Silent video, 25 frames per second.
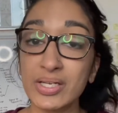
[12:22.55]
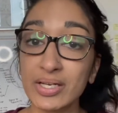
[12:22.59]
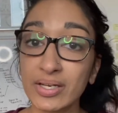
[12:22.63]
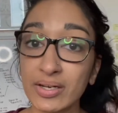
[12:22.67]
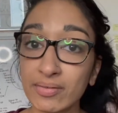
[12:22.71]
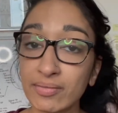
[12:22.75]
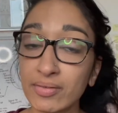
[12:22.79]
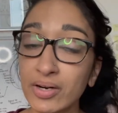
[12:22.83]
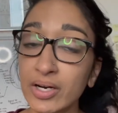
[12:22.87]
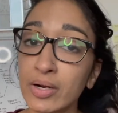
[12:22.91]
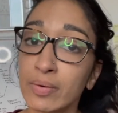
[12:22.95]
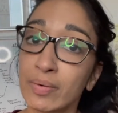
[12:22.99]
it
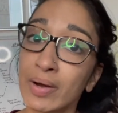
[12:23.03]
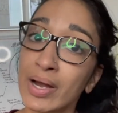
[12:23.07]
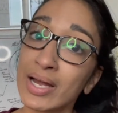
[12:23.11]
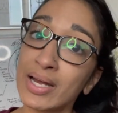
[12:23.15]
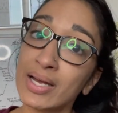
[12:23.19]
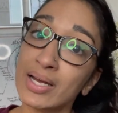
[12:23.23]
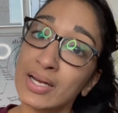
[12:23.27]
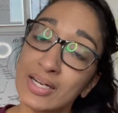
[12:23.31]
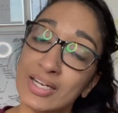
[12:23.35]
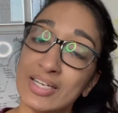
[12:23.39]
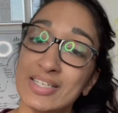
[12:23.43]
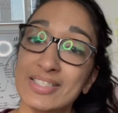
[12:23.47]
right away,
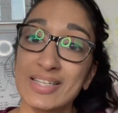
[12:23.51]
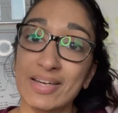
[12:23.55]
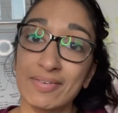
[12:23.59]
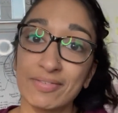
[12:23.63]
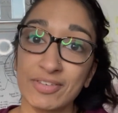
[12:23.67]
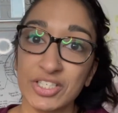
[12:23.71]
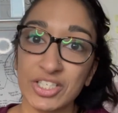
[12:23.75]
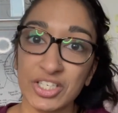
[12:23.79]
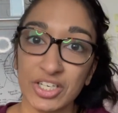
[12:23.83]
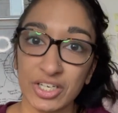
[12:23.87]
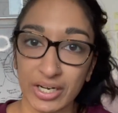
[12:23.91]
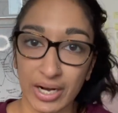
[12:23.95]
save it
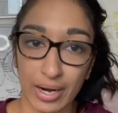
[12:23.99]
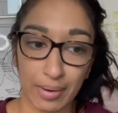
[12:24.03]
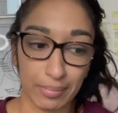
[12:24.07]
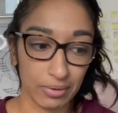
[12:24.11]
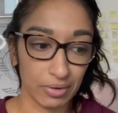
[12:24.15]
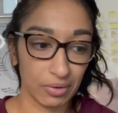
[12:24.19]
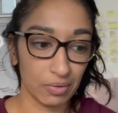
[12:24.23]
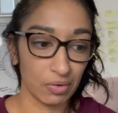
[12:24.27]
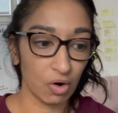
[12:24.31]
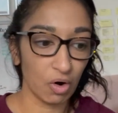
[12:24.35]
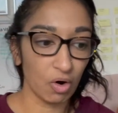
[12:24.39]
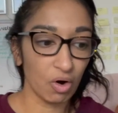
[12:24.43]
to your
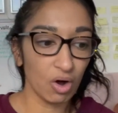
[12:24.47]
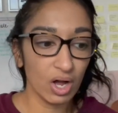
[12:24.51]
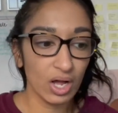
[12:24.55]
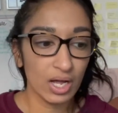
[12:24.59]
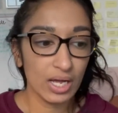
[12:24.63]
camera roll.